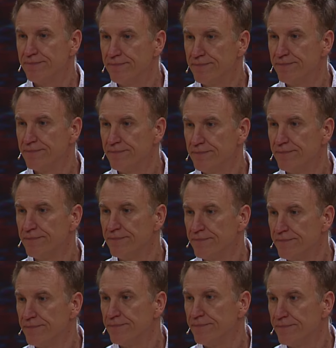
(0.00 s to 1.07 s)

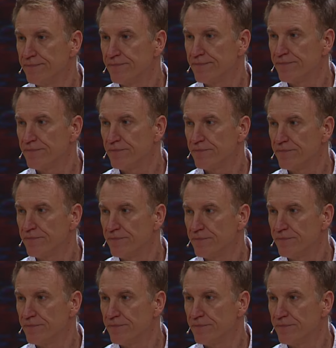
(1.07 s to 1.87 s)
(no one is talking)